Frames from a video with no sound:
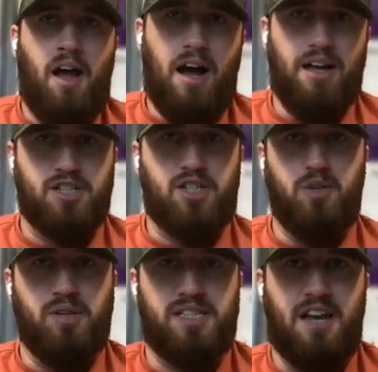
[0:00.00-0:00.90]
us
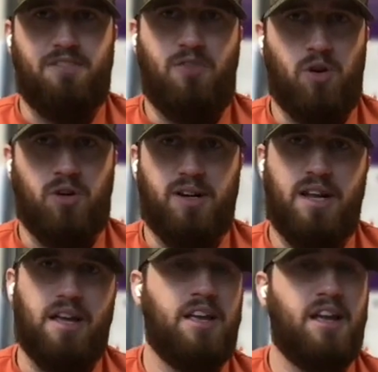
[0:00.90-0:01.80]
to step forward,
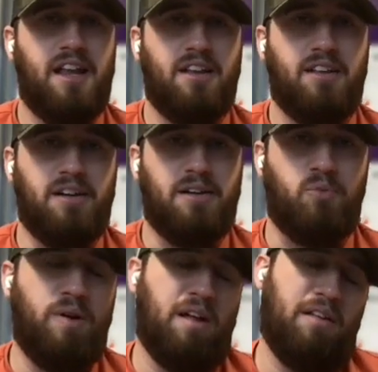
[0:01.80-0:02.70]
and
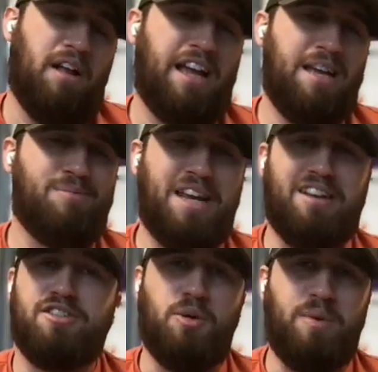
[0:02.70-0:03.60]
I keep saying
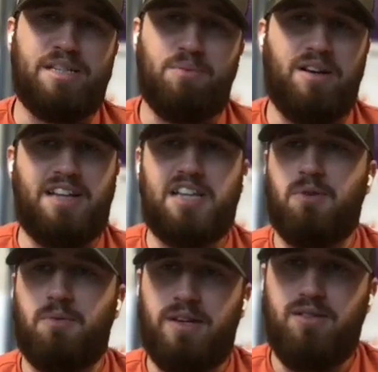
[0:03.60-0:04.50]
a 2-week sprint. That's
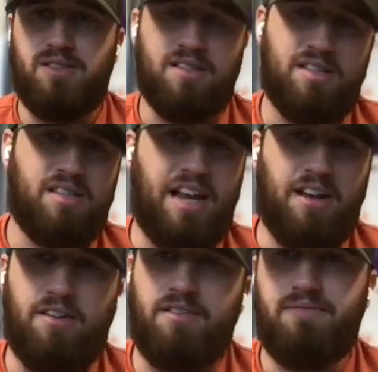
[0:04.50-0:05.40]
what we use as a
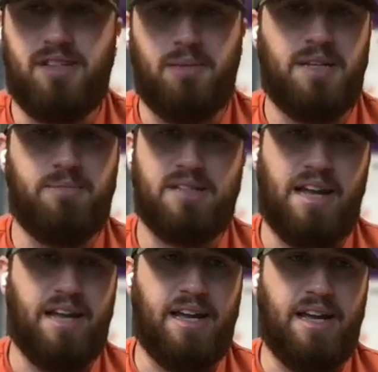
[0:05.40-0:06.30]
standard. Some teams
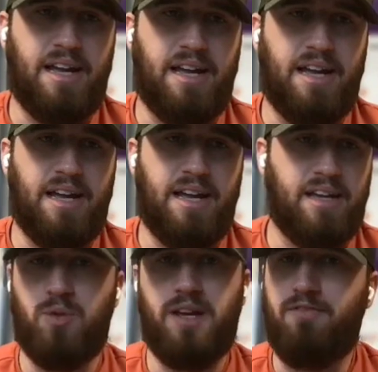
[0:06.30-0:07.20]
like
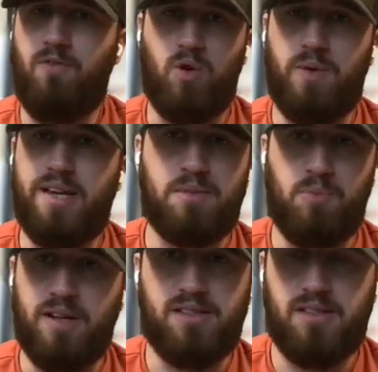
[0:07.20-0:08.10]
3-4 week
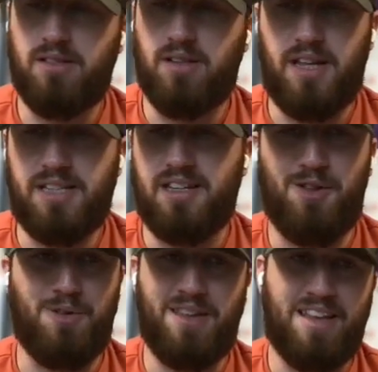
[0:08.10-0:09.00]
sprints, so that's
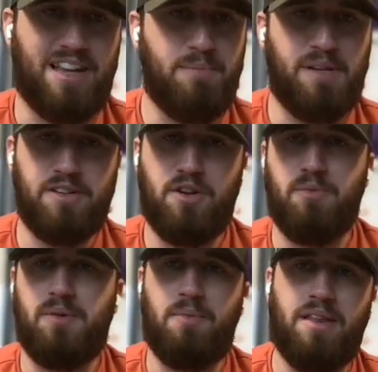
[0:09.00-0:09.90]
another thing that can be
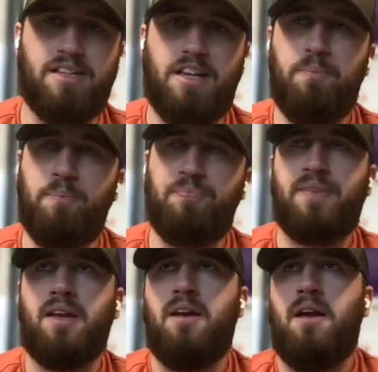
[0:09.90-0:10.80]
determined by the team.
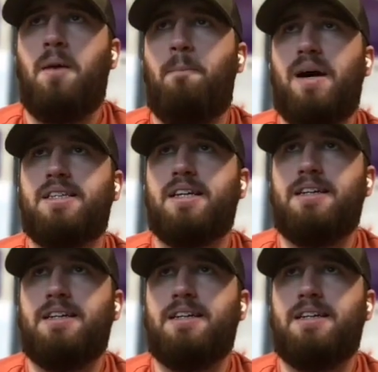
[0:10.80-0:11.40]
But